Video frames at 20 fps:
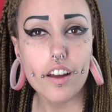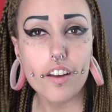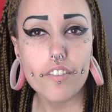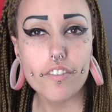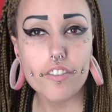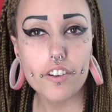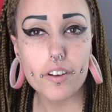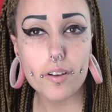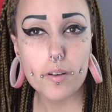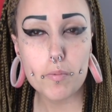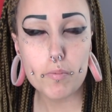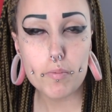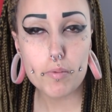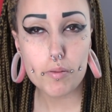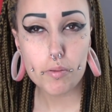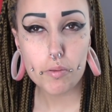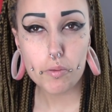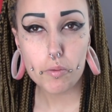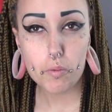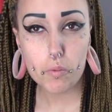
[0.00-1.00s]
for
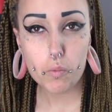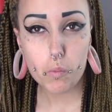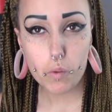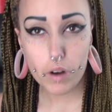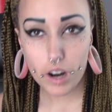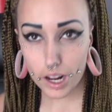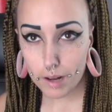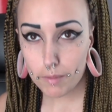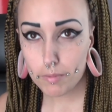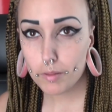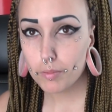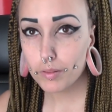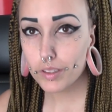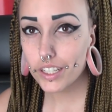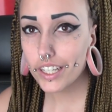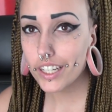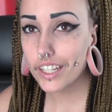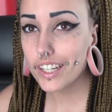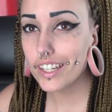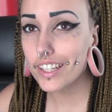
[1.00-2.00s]

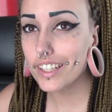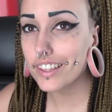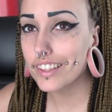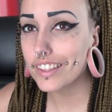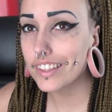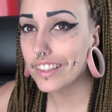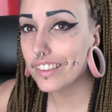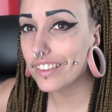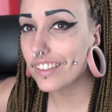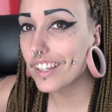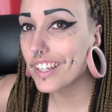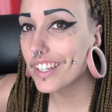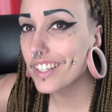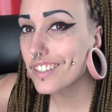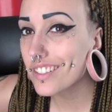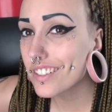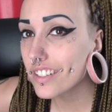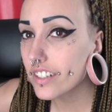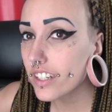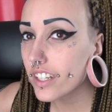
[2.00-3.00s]
probably at
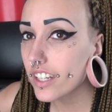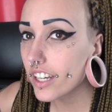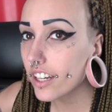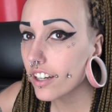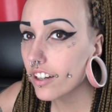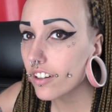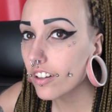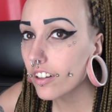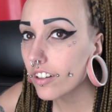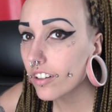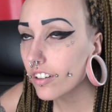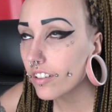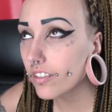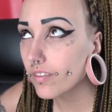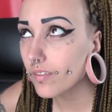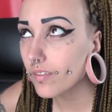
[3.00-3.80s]
least a year